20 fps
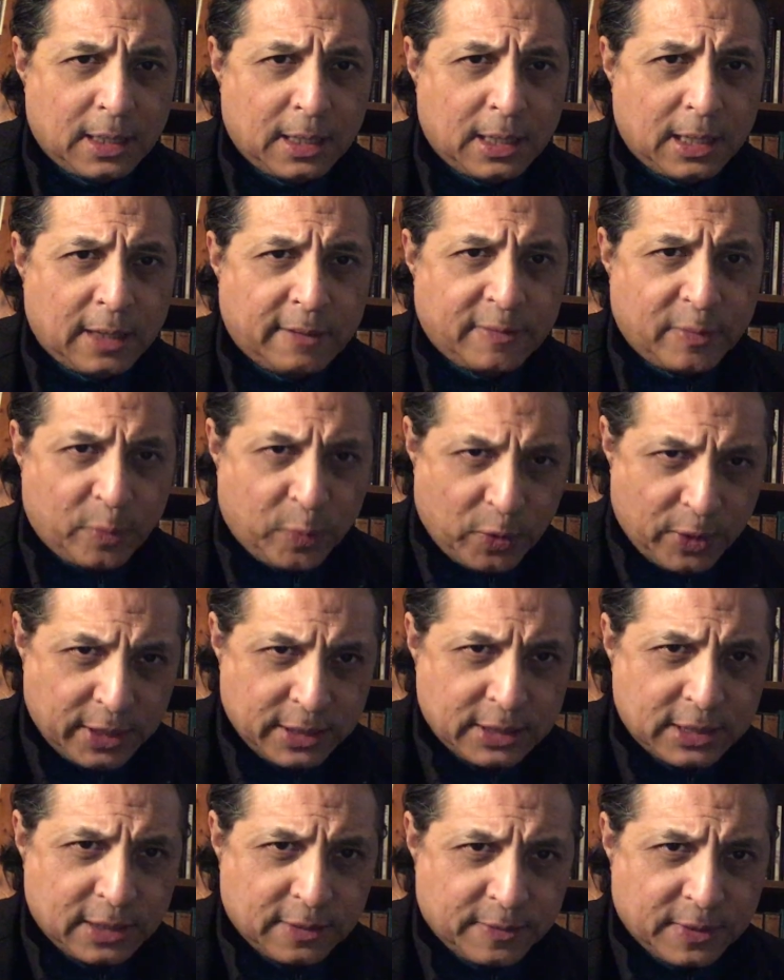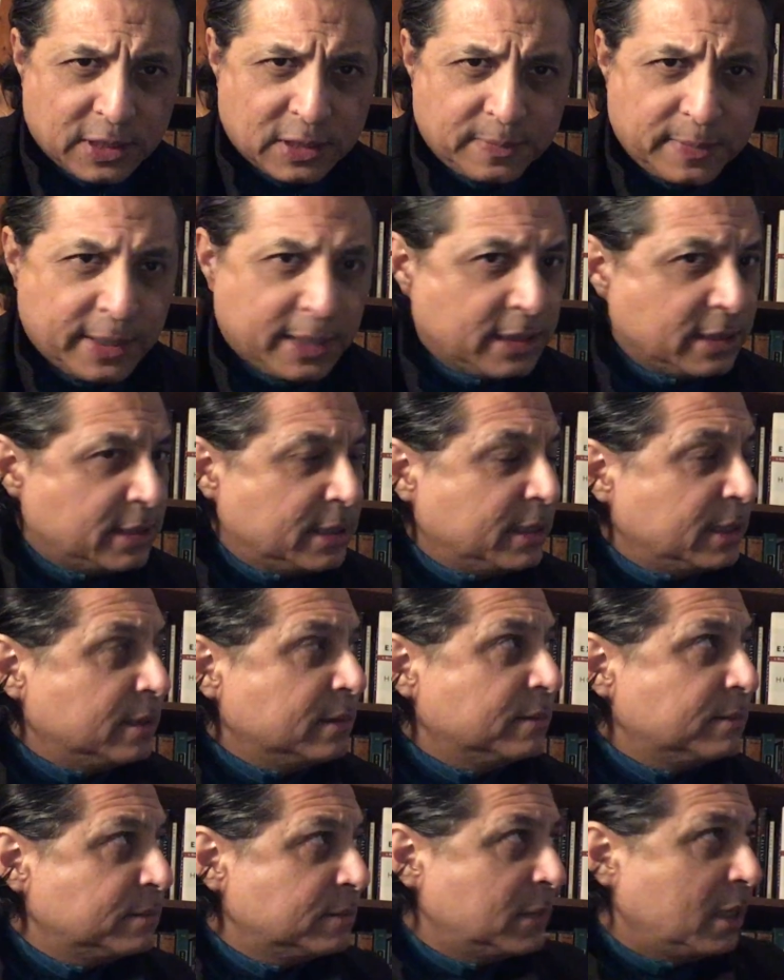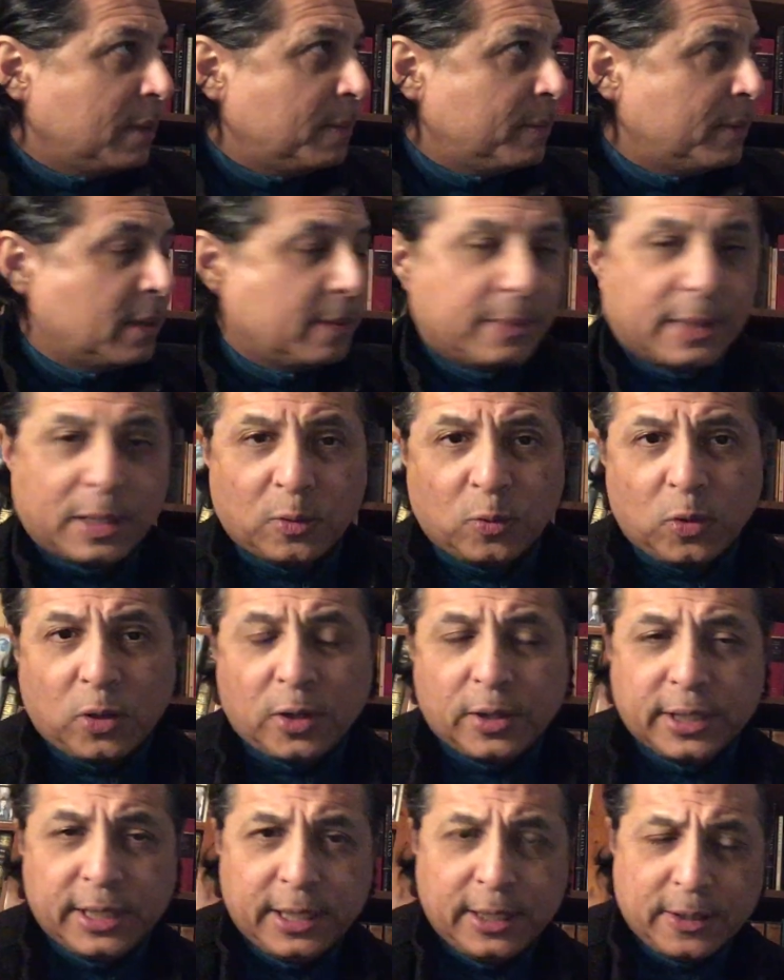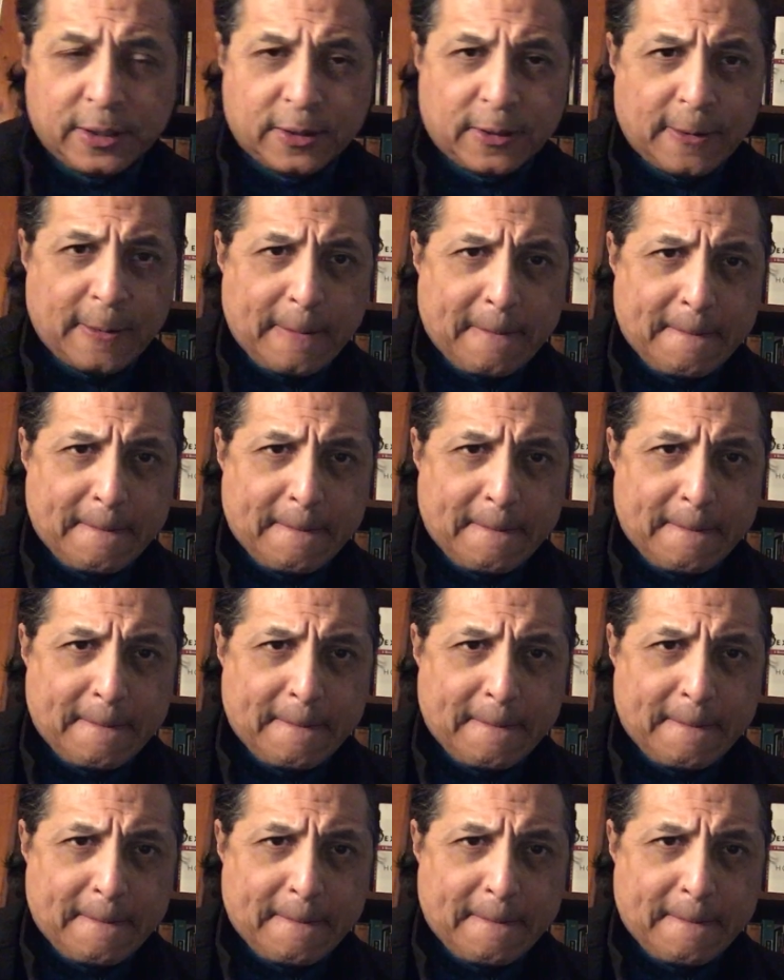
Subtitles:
I have a print of this painting up on my wall here.